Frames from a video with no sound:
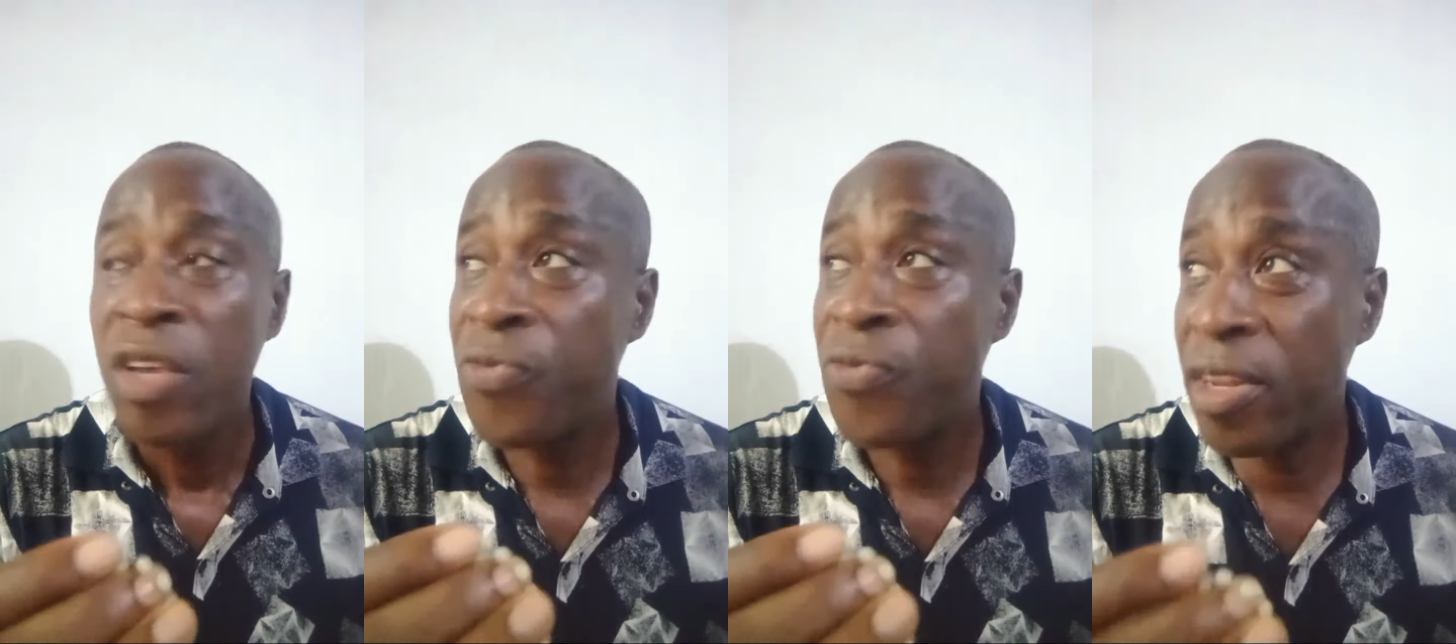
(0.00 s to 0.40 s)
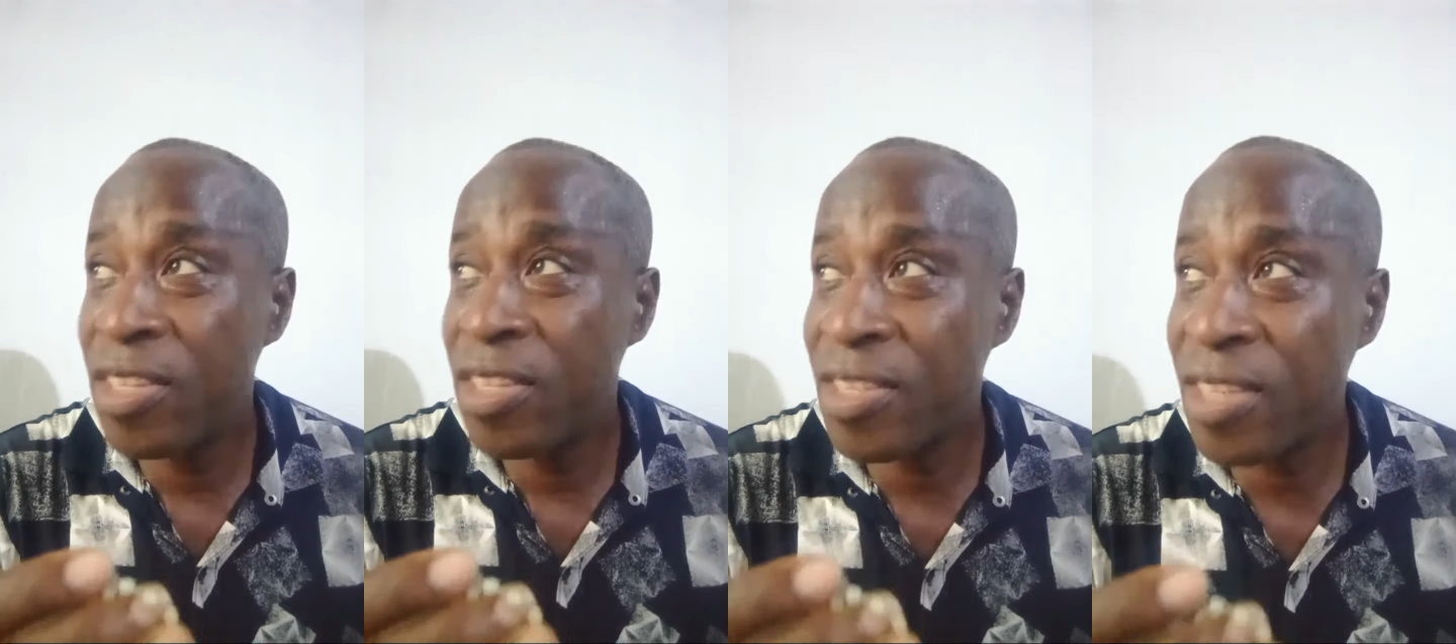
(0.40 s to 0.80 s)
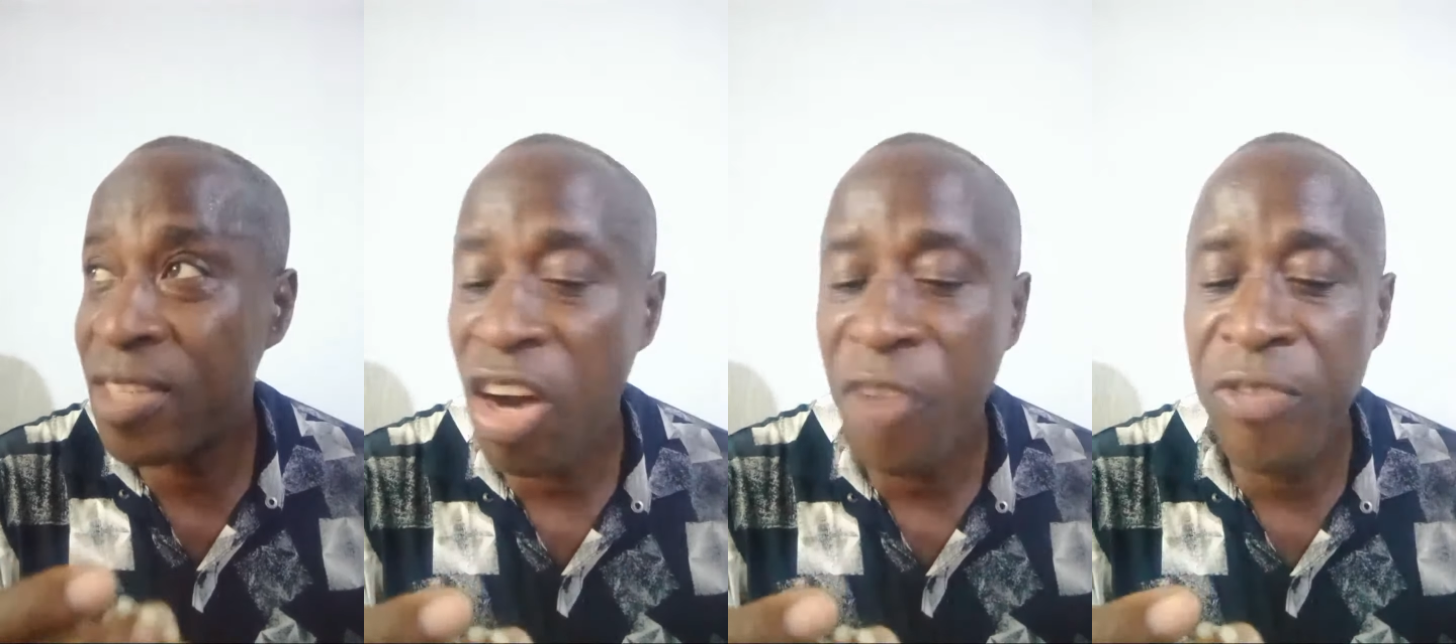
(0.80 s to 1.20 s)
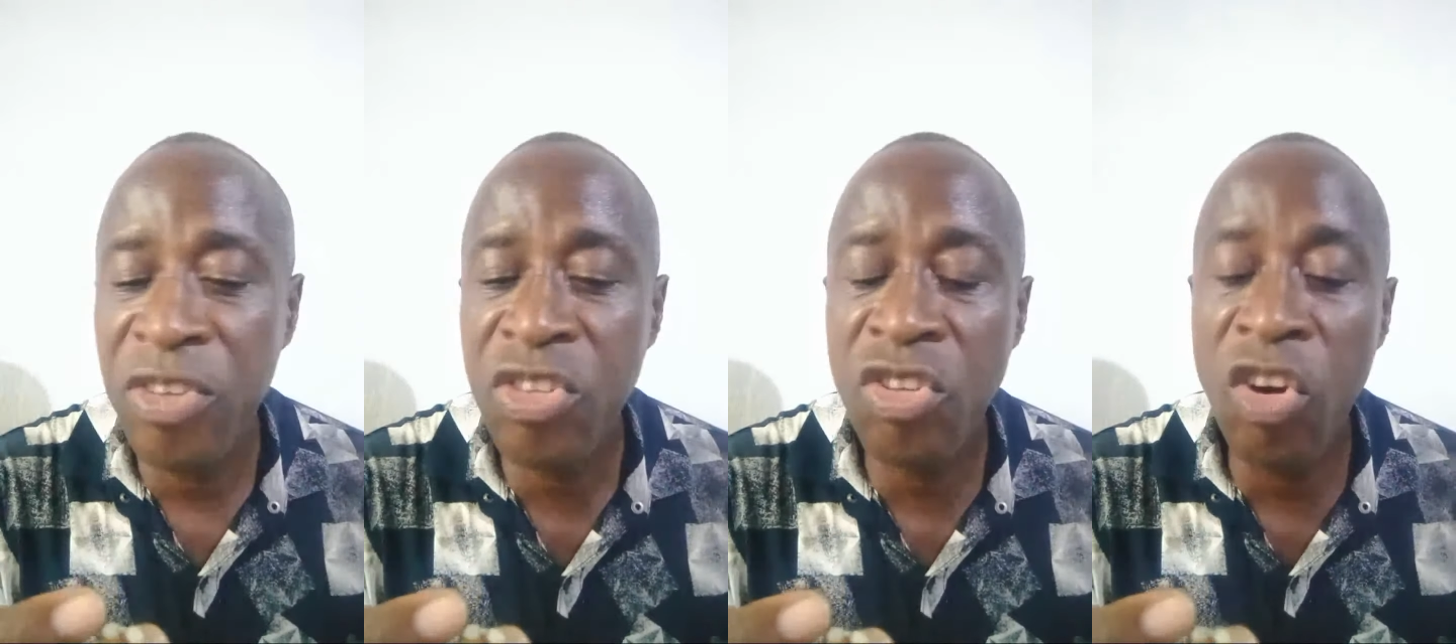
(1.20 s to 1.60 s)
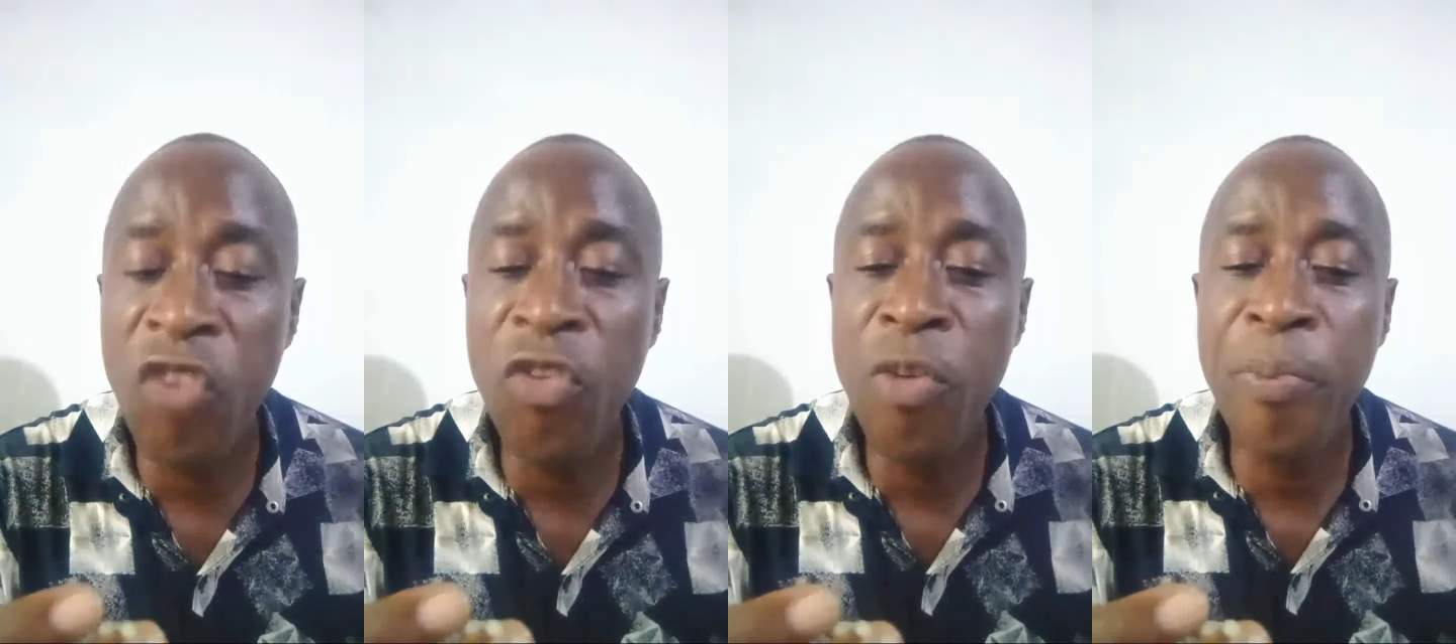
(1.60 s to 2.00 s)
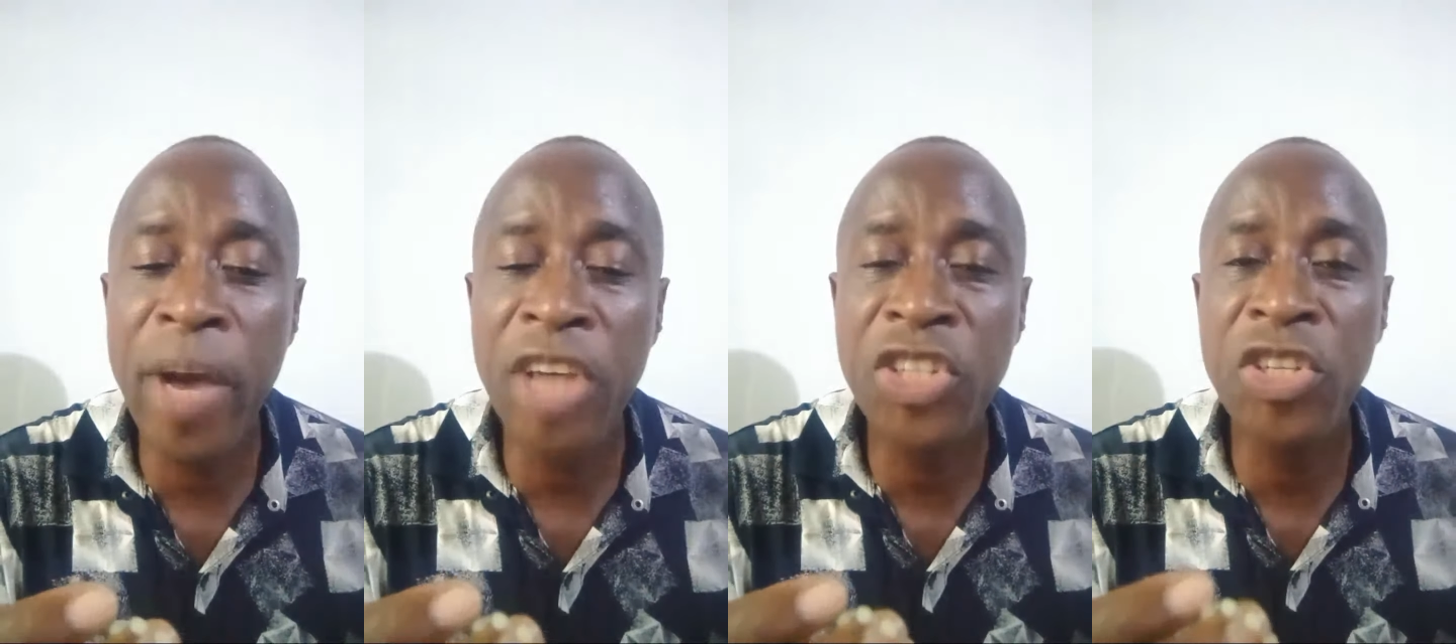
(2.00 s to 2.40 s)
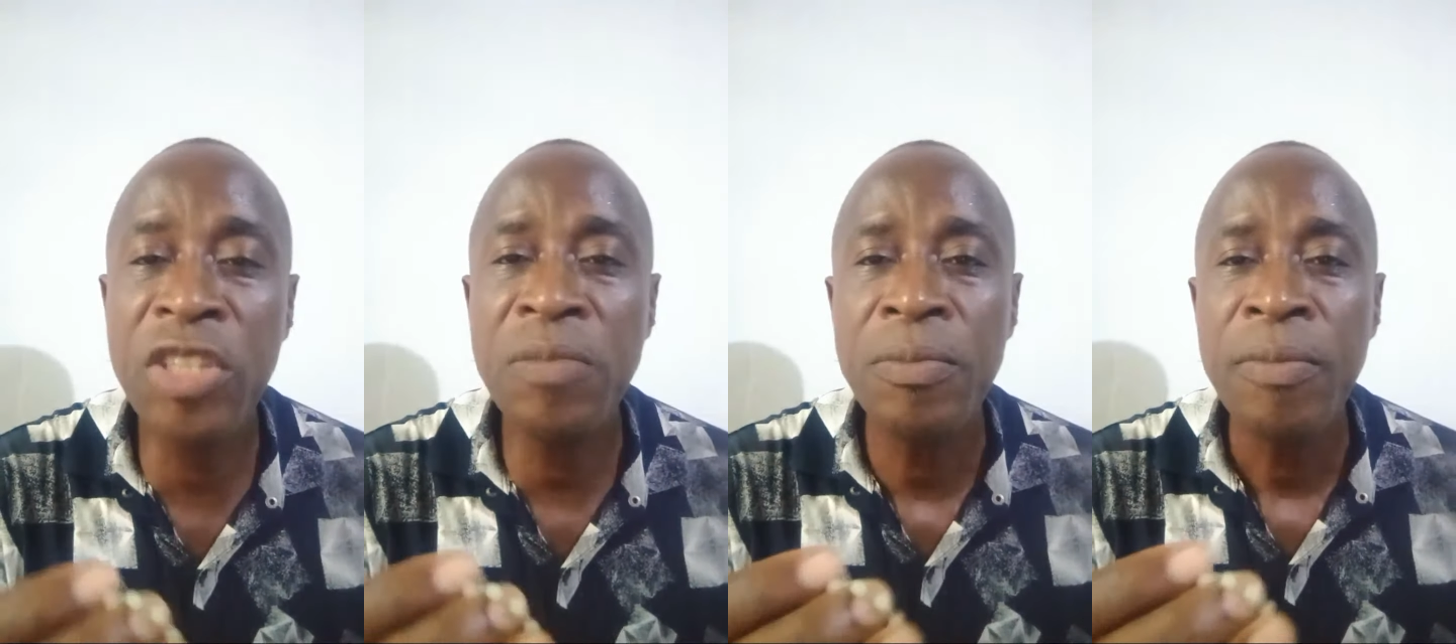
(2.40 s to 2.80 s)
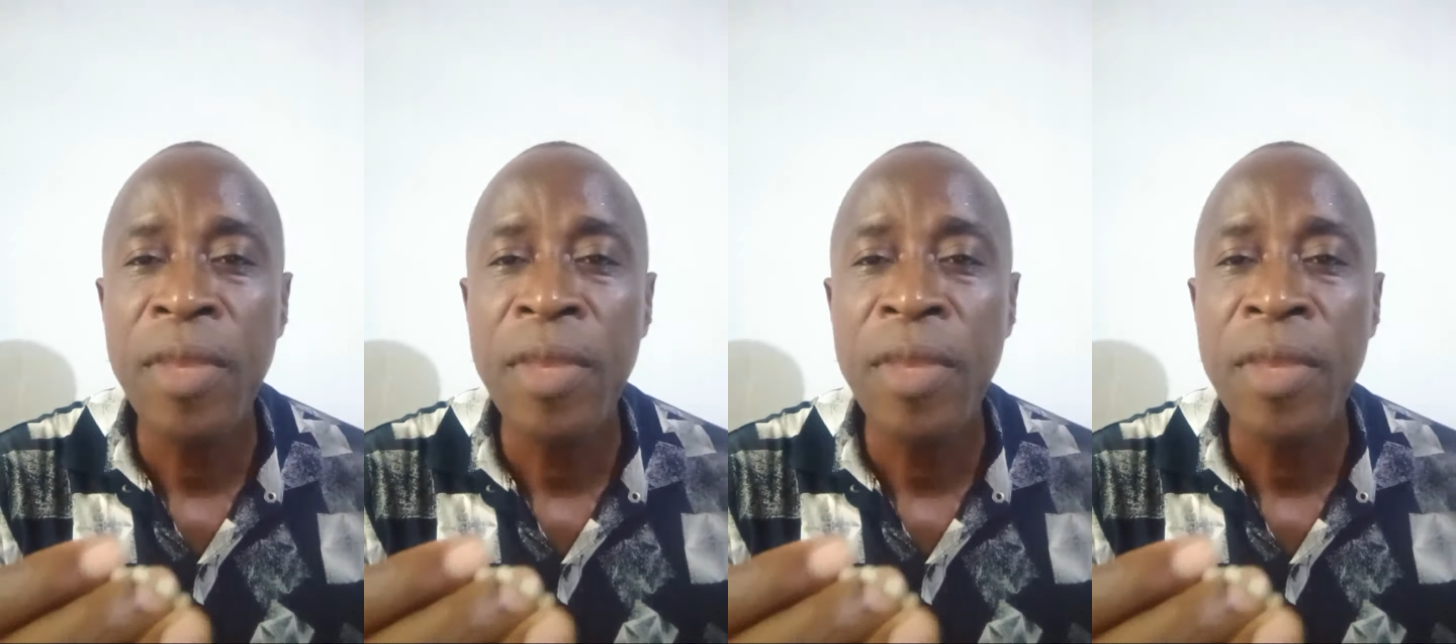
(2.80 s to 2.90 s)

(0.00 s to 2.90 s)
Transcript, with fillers: For the sake of His sorrowful passion,